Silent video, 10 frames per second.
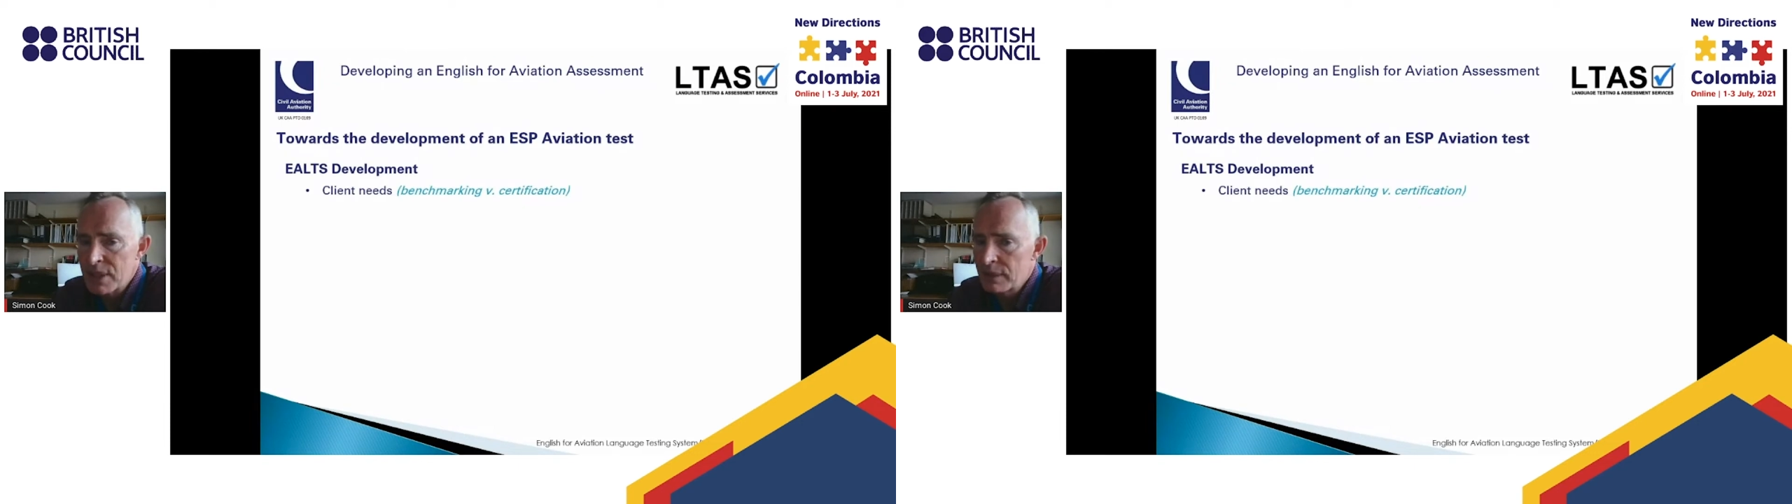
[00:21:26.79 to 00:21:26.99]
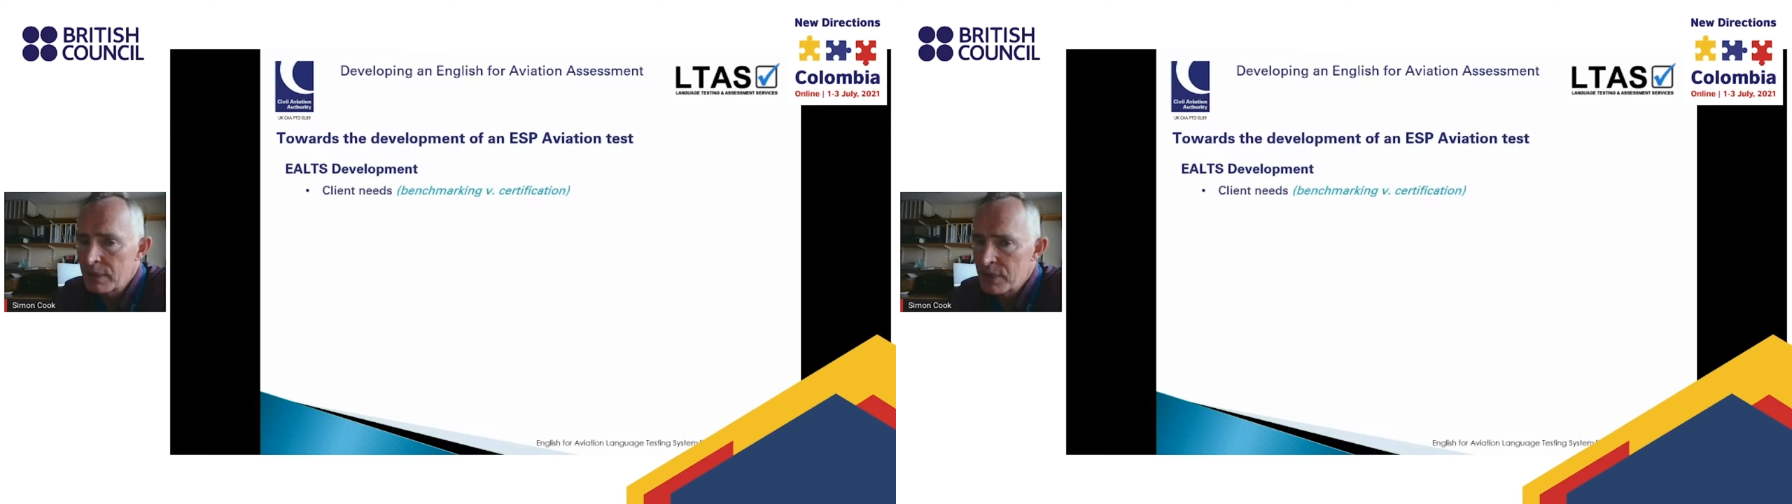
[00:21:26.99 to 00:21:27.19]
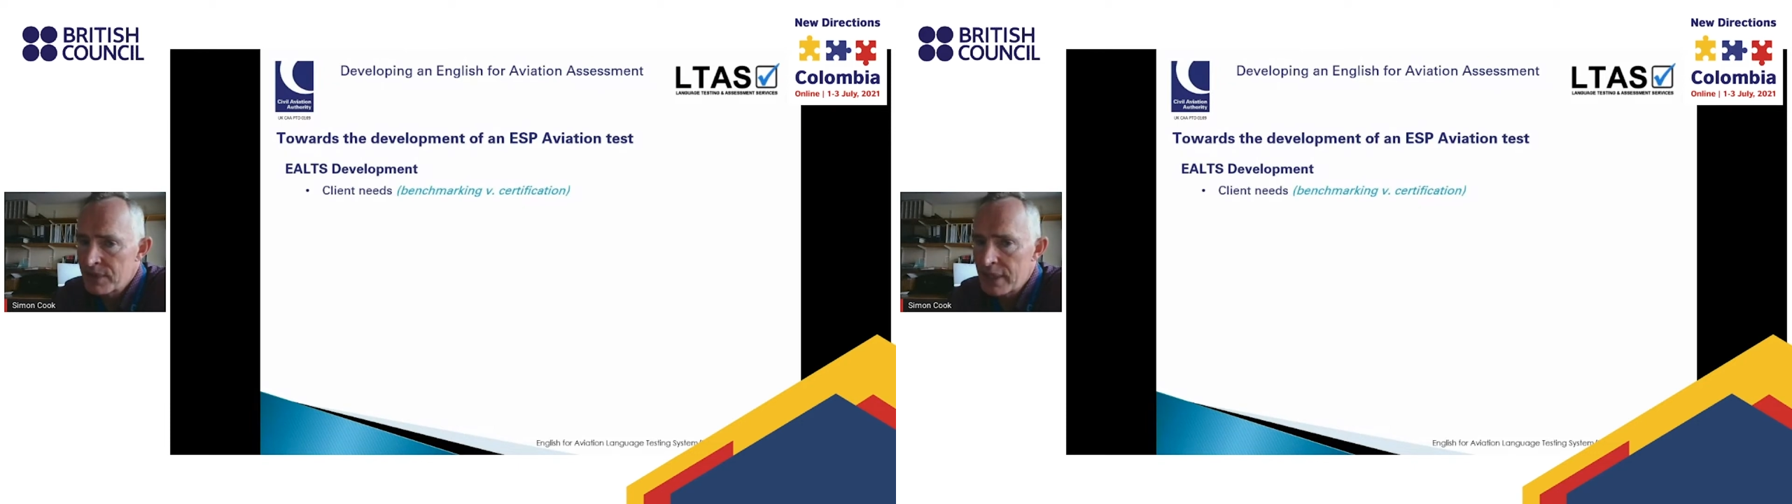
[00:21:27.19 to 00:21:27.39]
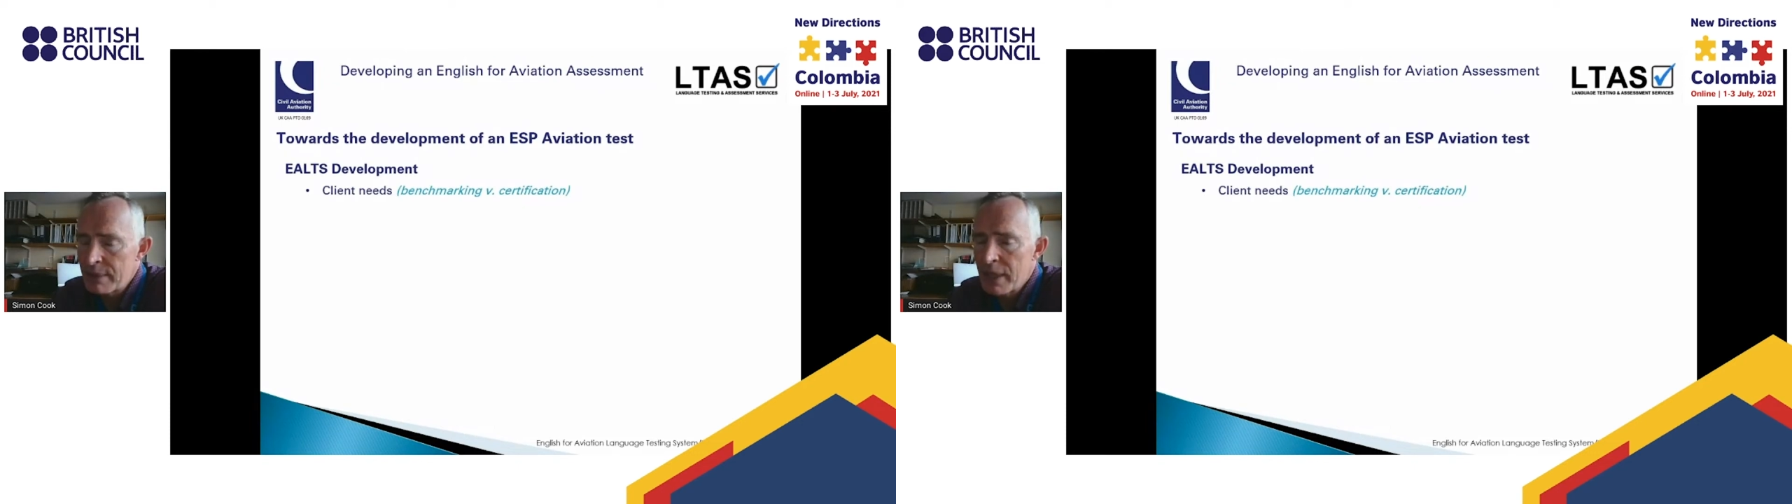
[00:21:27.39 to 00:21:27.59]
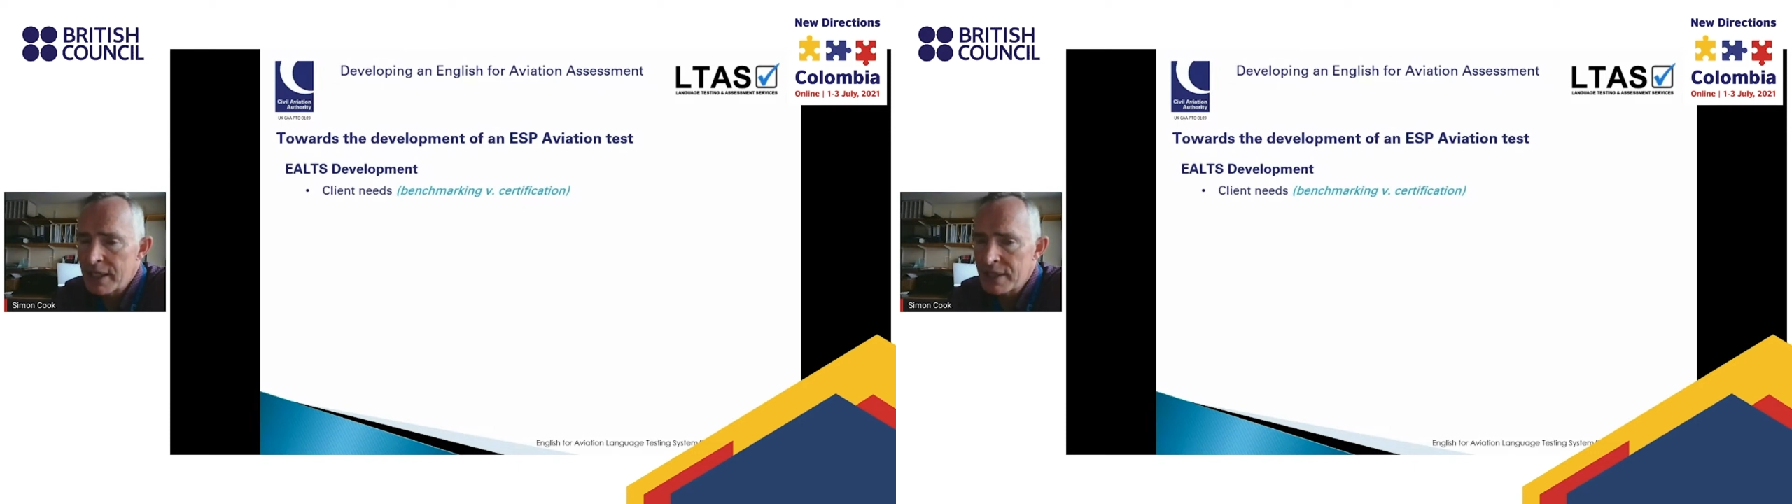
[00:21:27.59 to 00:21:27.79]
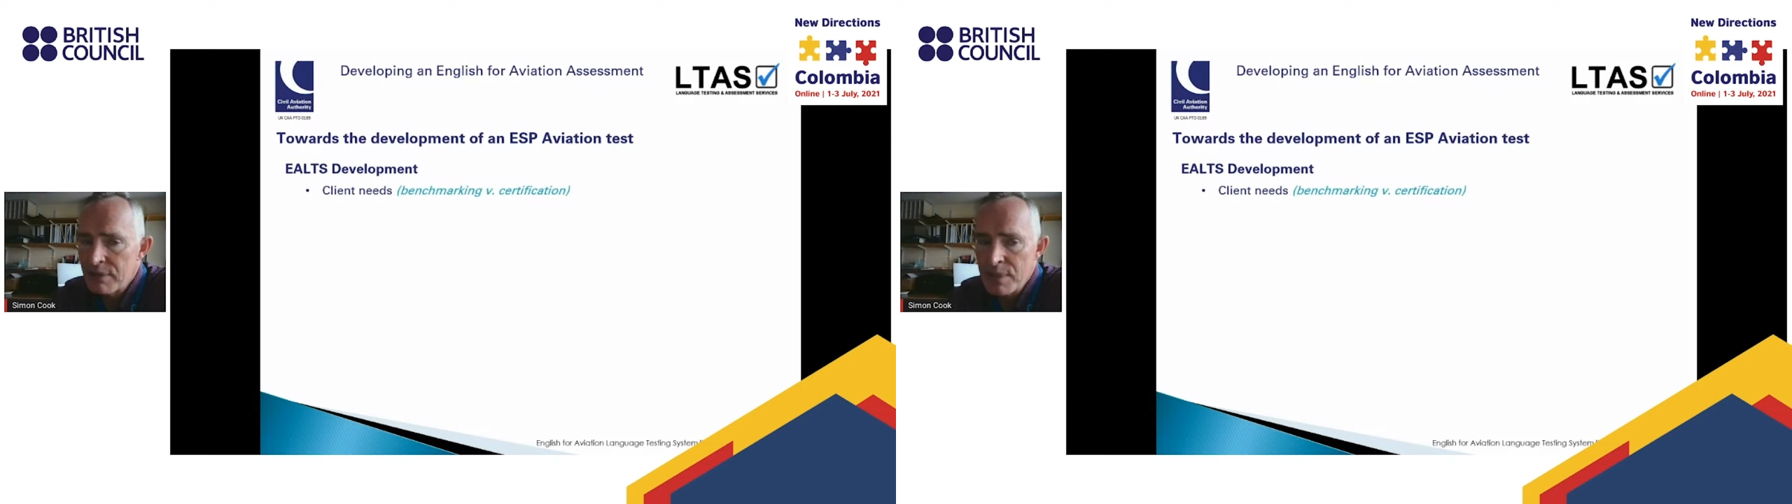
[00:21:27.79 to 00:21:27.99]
of it was very much in